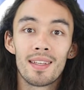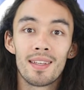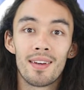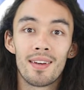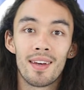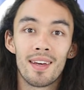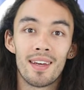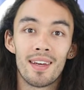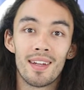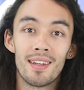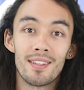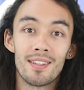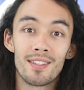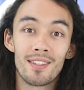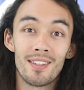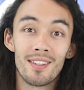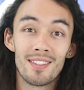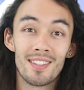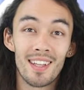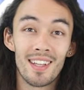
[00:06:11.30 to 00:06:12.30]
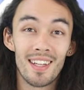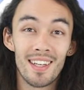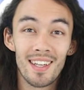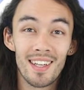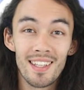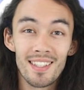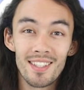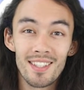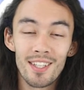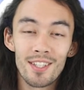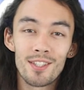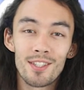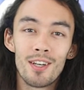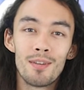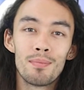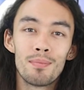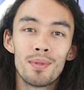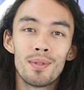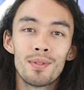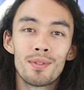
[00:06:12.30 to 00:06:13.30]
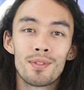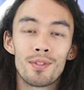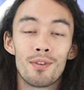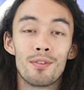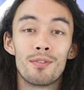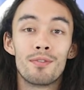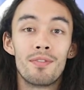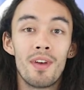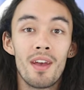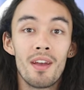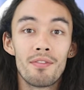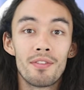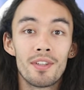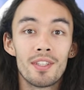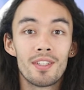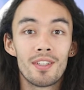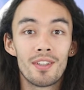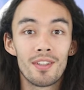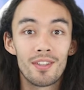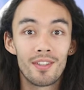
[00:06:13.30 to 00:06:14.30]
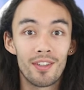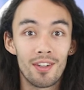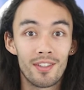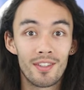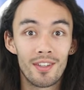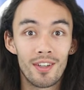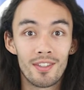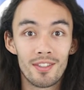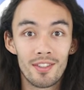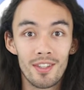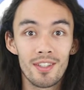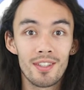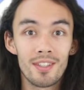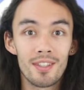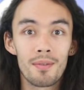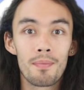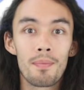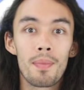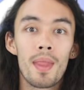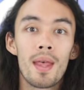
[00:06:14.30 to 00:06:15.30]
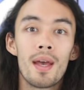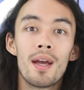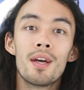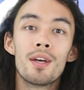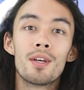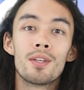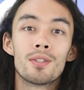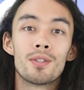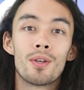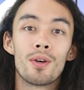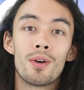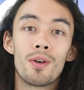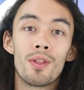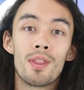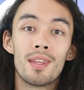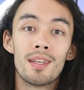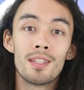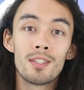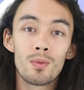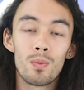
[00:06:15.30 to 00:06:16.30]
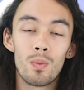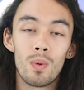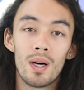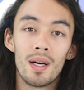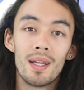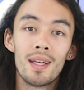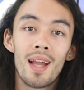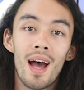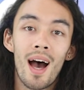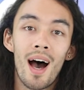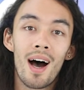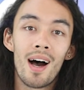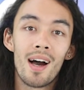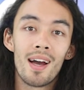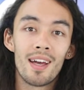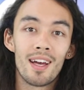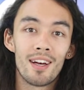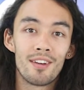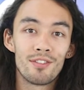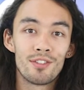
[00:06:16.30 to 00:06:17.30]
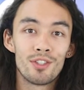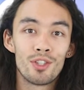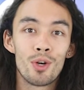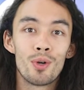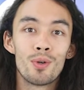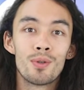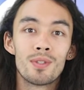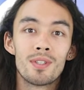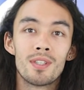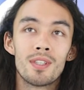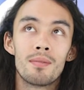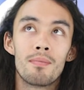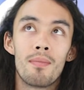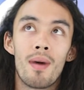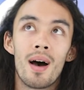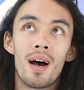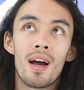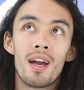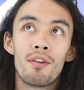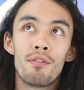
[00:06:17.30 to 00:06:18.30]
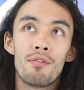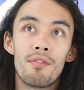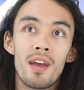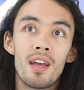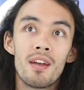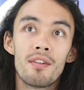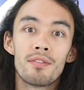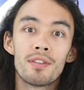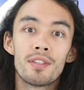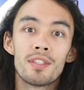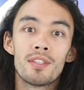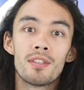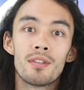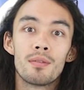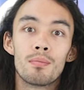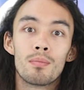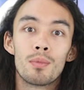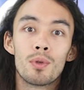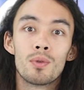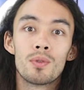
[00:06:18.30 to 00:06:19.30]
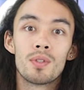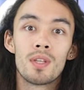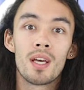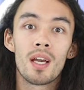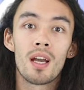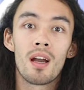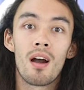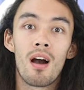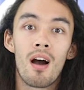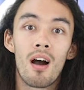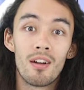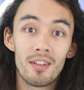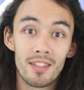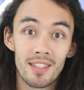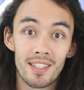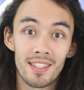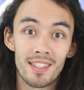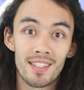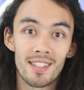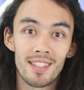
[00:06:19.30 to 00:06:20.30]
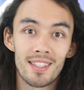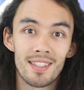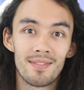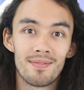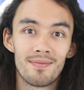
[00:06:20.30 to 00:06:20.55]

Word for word: Okay, let's go to the next example. So favorite, dot, dot, dot. So this one, I have chosen my favorite music artist.